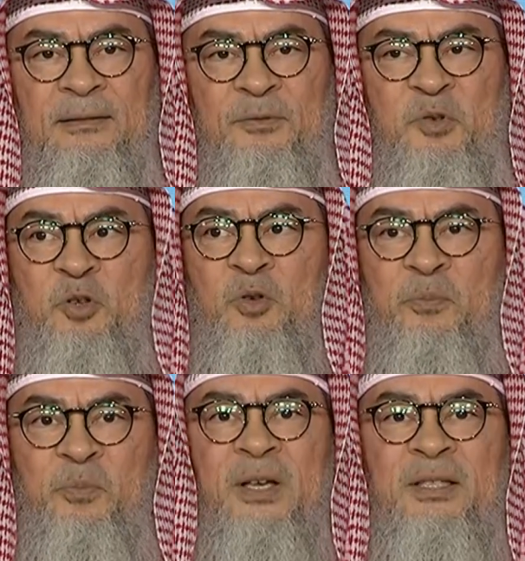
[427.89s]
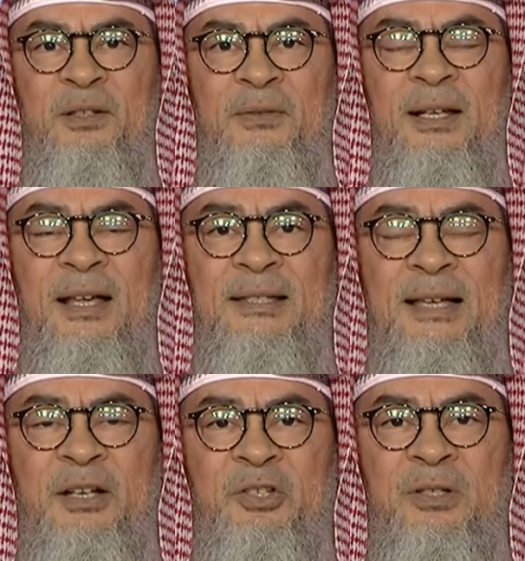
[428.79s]
When you're impressed of Allah's
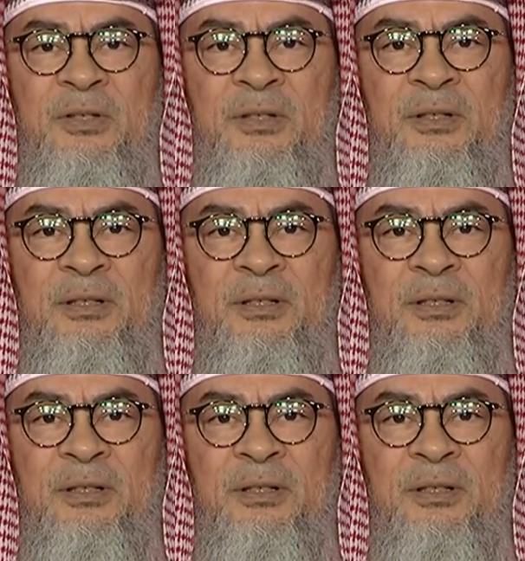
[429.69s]
actions,